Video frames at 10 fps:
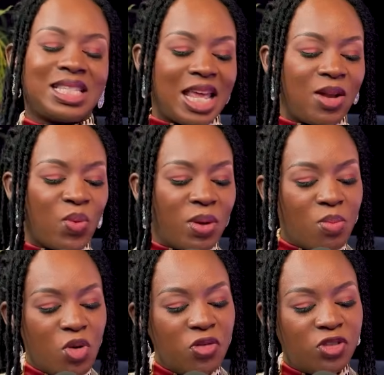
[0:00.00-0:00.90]
Then we
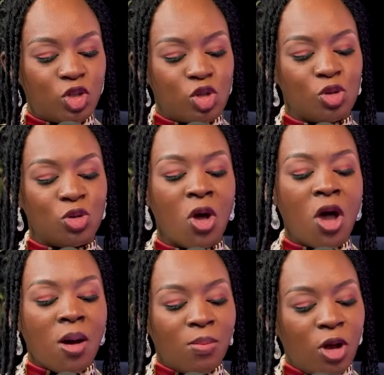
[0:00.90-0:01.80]
moved to
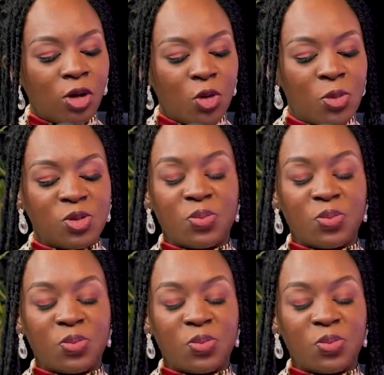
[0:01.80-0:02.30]
blood groups,